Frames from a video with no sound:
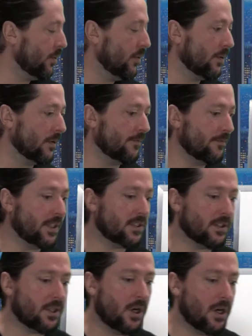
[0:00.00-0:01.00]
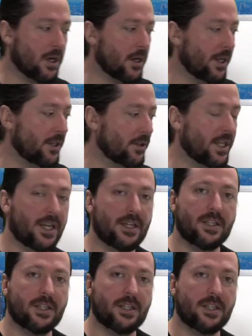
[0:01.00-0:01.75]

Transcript: You can fix a car and you get